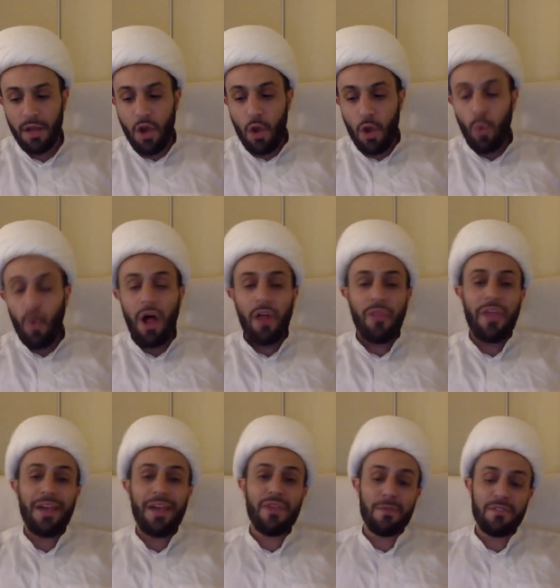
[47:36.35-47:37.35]
while
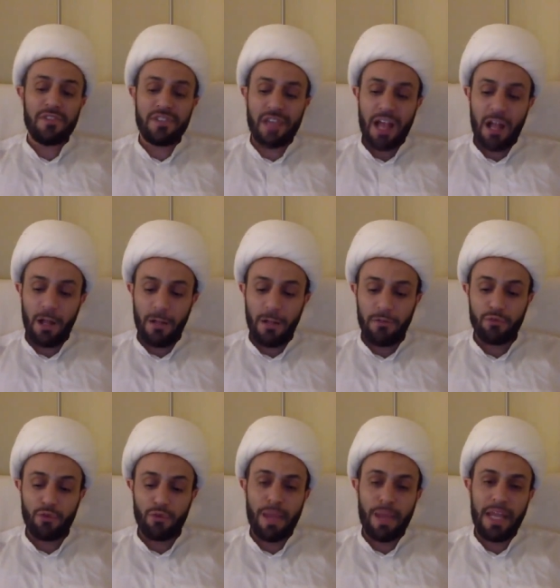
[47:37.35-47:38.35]
they themselves
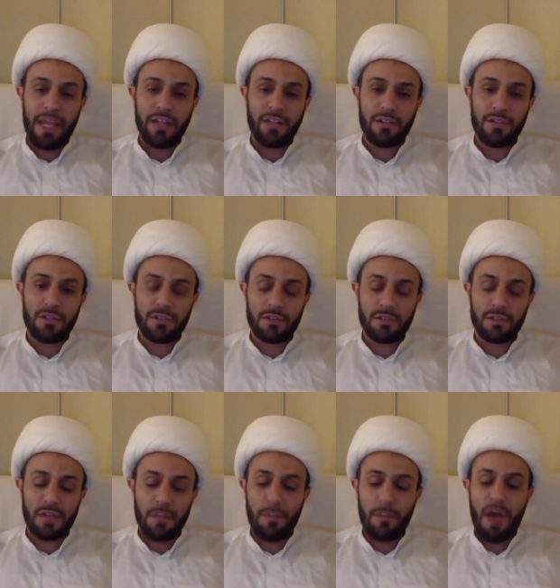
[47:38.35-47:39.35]
remained
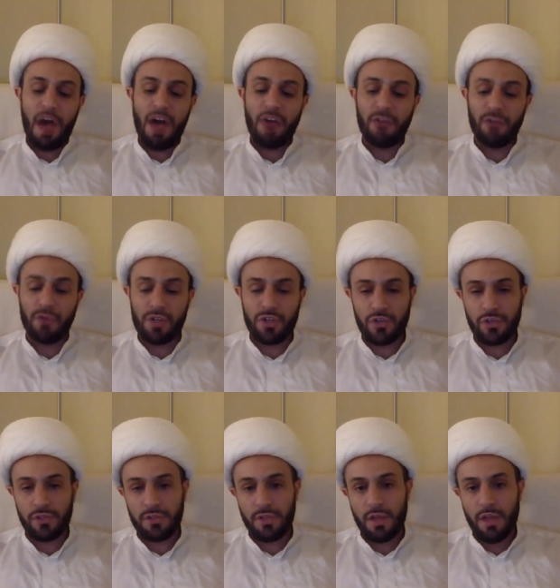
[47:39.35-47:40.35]

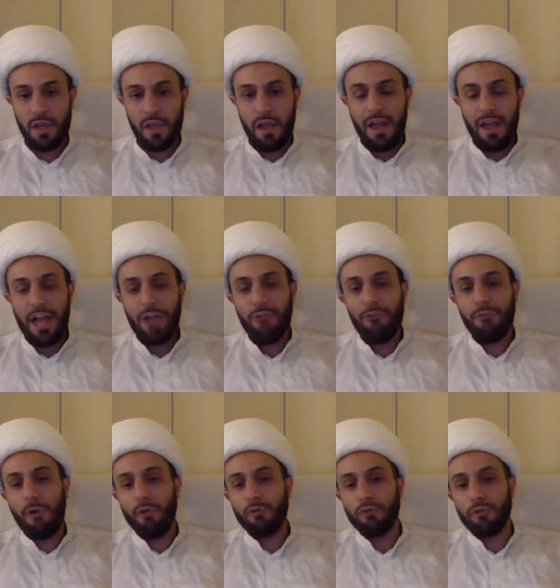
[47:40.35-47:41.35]
impoverished and
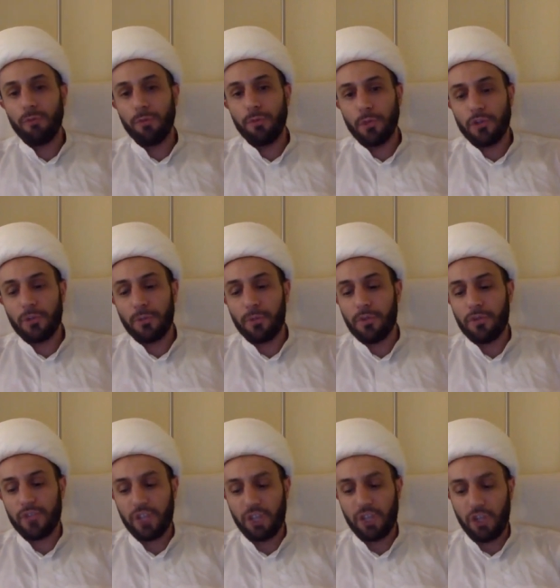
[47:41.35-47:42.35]
vulnerable to
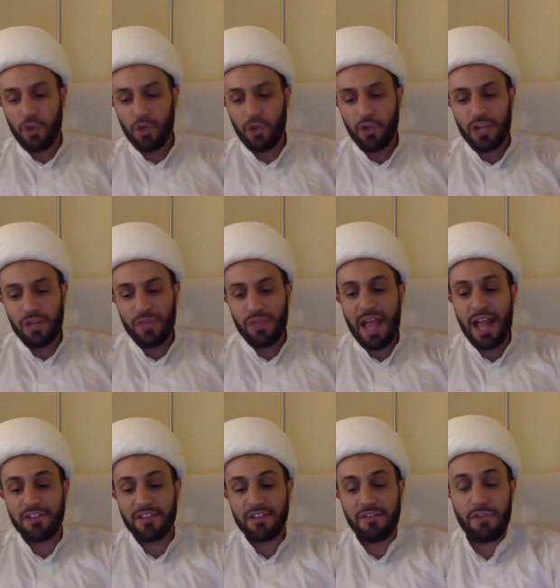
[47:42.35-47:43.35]
persecution at the
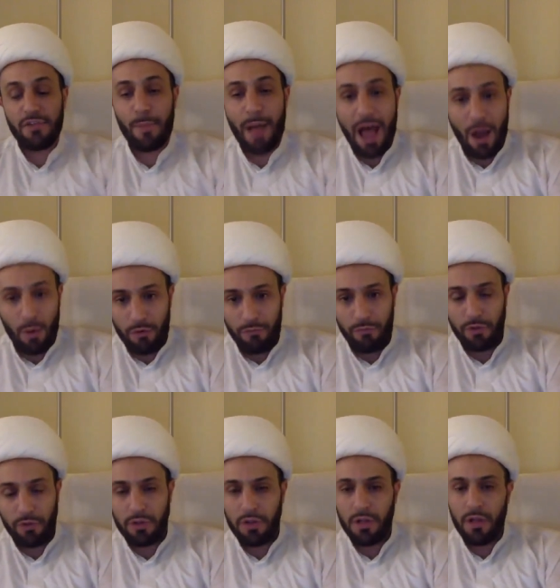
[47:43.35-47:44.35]
hands of the
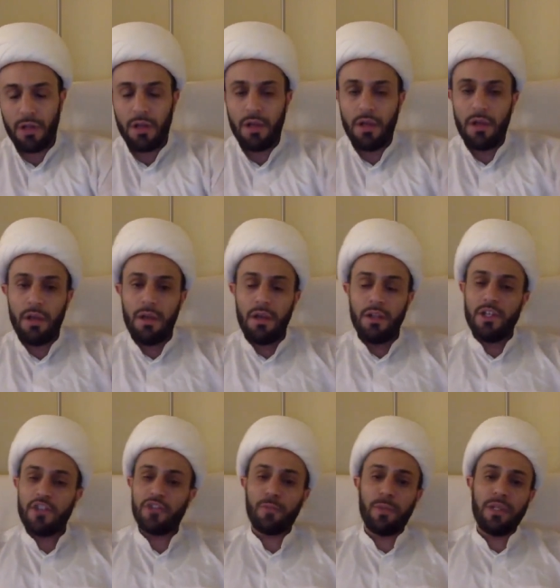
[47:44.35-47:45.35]
powerful
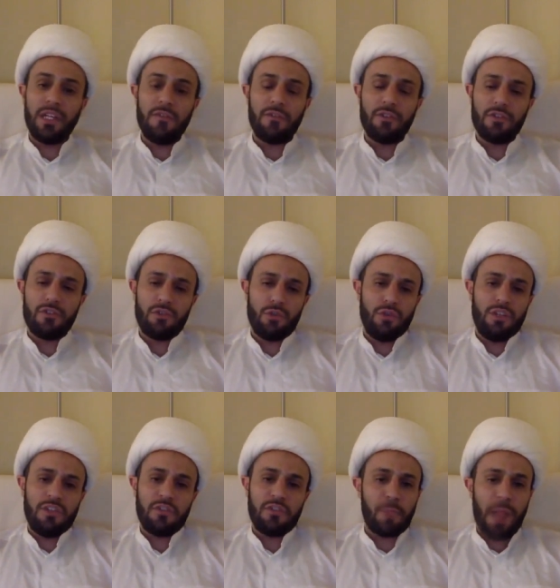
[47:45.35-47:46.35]
disbelievers who
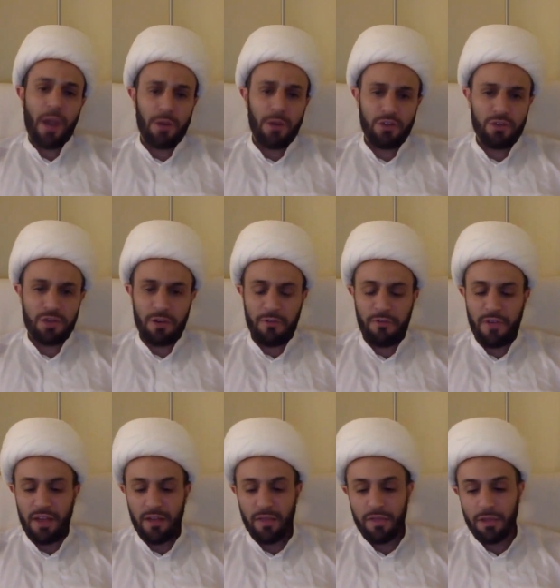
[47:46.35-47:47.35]
disparaged their
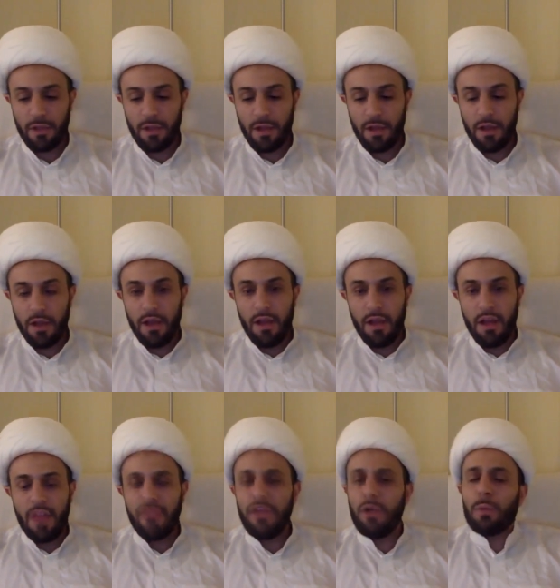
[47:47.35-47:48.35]
faith.
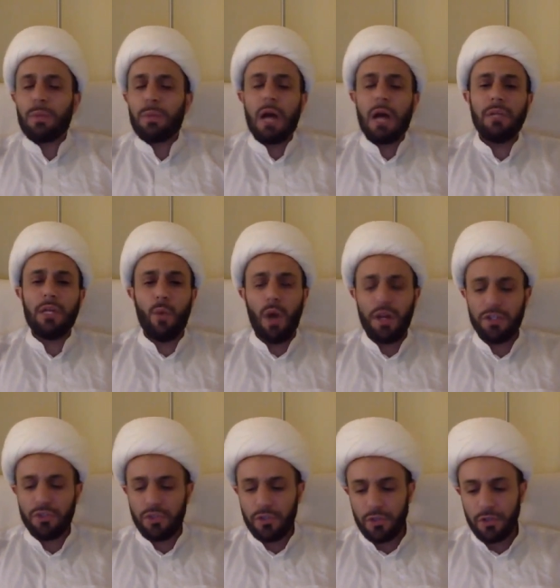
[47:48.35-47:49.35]
And they would probably
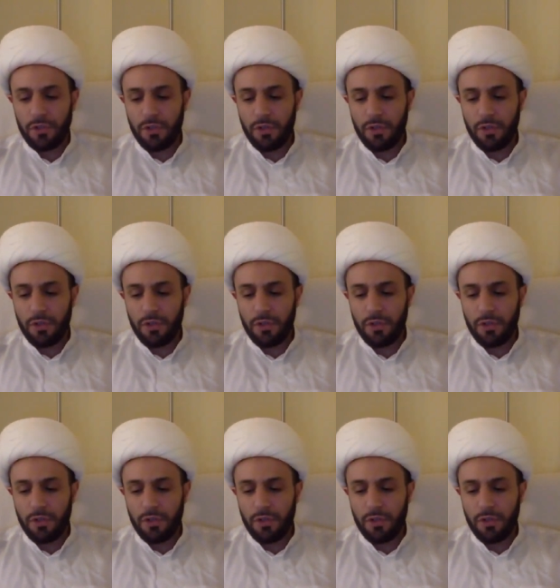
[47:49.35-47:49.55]
wonder